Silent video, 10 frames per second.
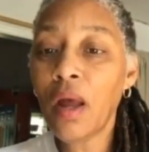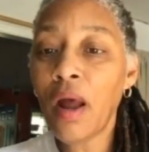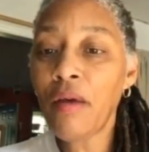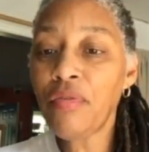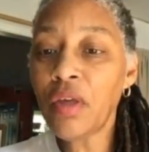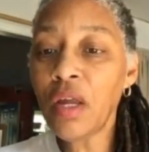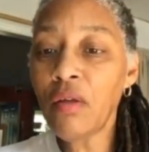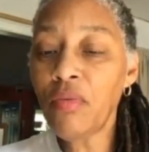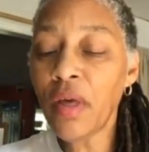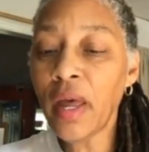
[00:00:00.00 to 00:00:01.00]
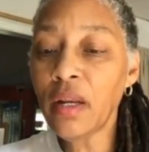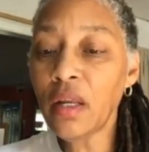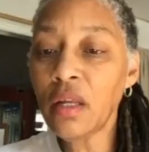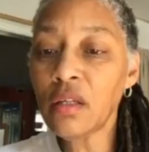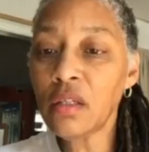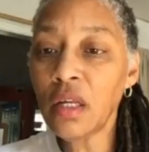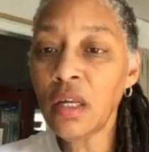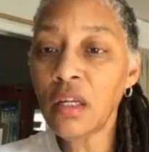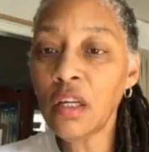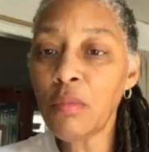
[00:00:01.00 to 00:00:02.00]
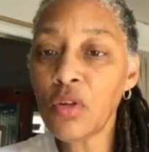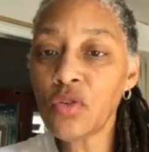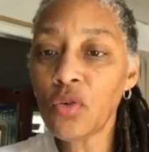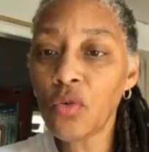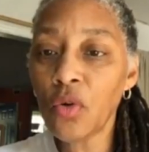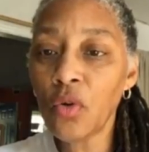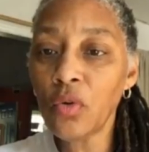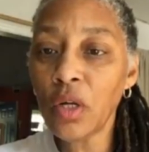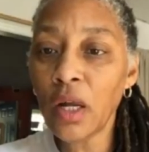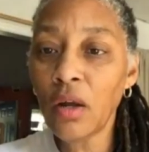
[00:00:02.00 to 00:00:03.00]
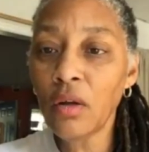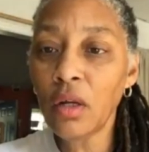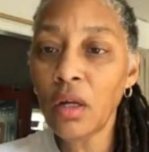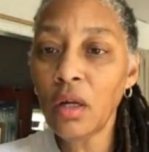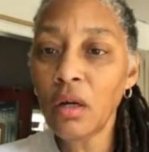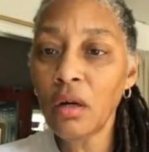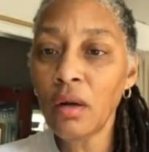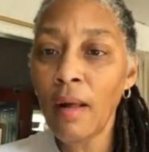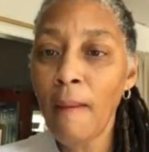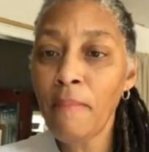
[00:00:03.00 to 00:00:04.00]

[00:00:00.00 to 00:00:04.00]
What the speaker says: I think that is it. Let me scroll down here.